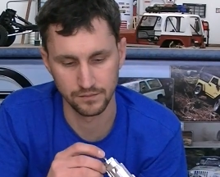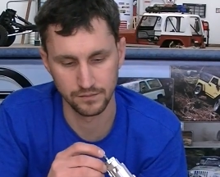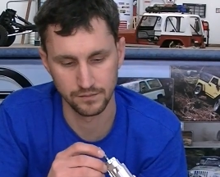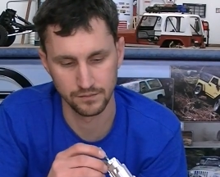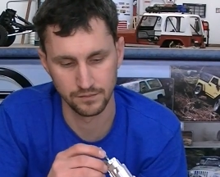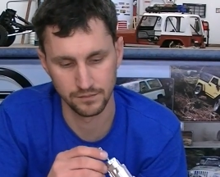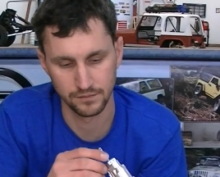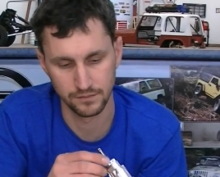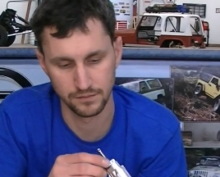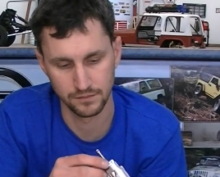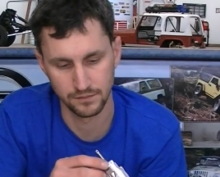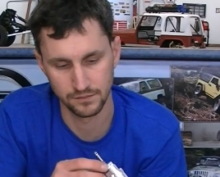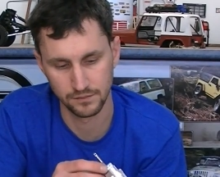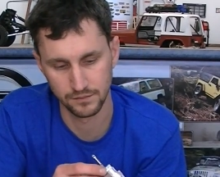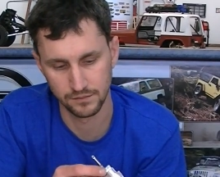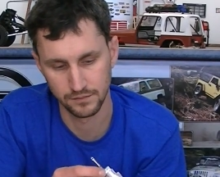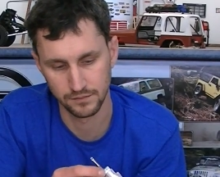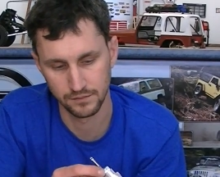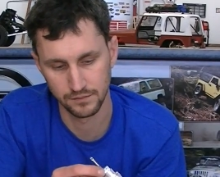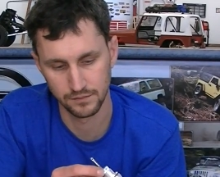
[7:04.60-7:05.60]

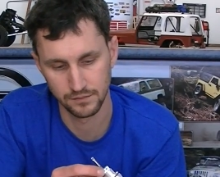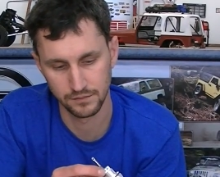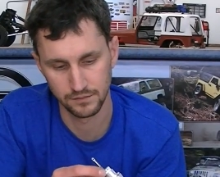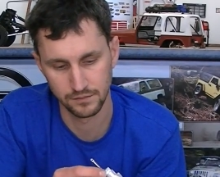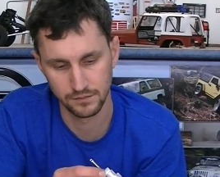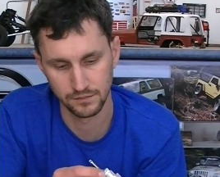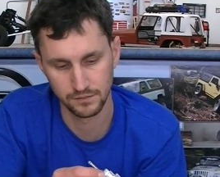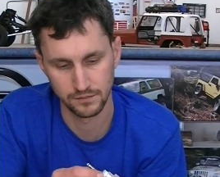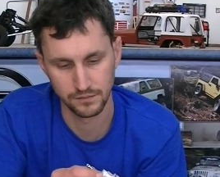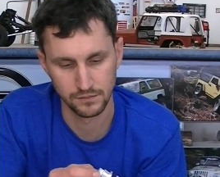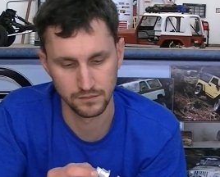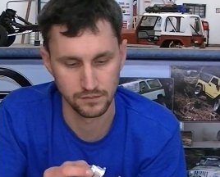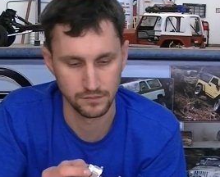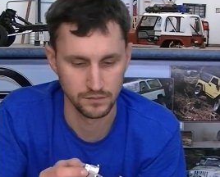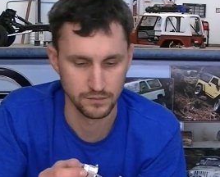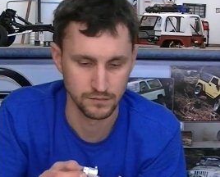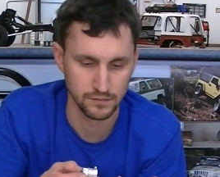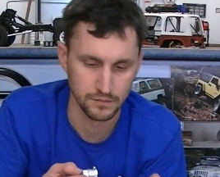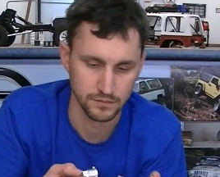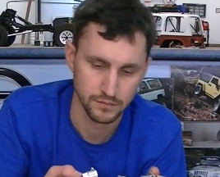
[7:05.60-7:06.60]

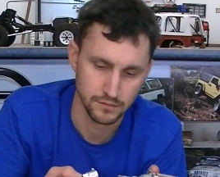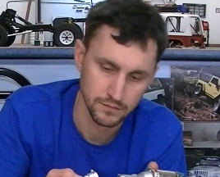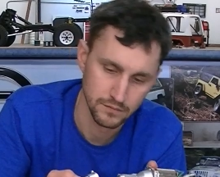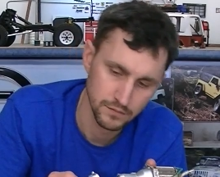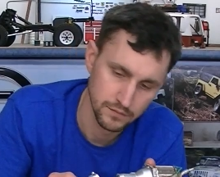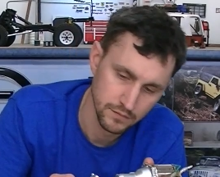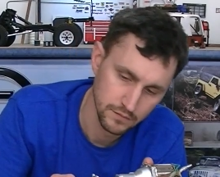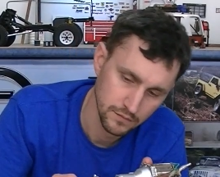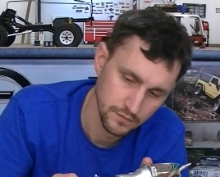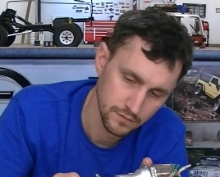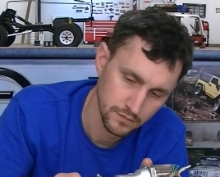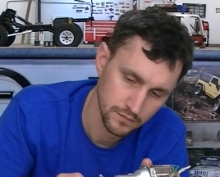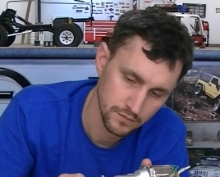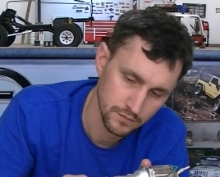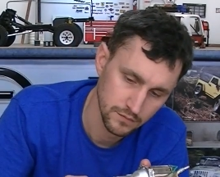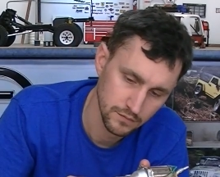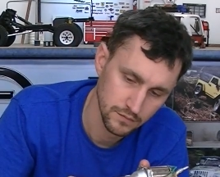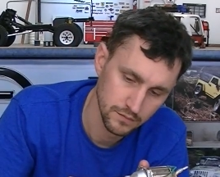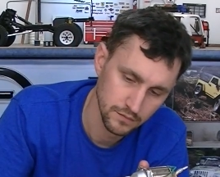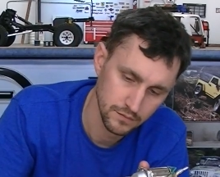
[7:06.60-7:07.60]

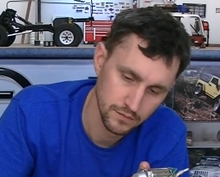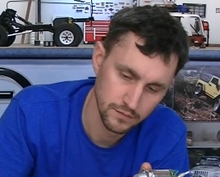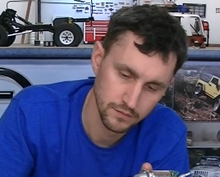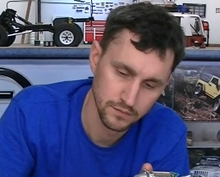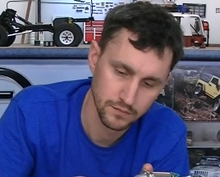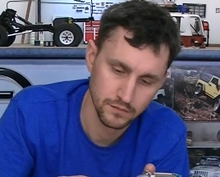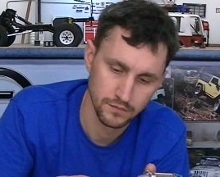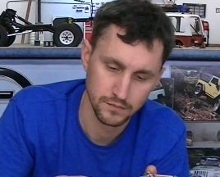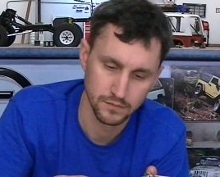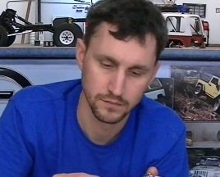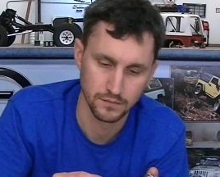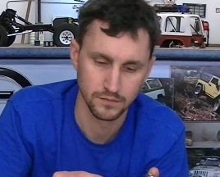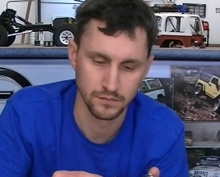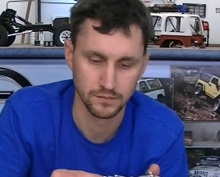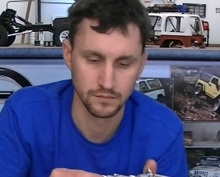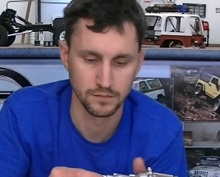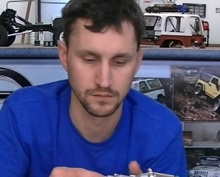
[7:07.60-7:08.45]
[no speech]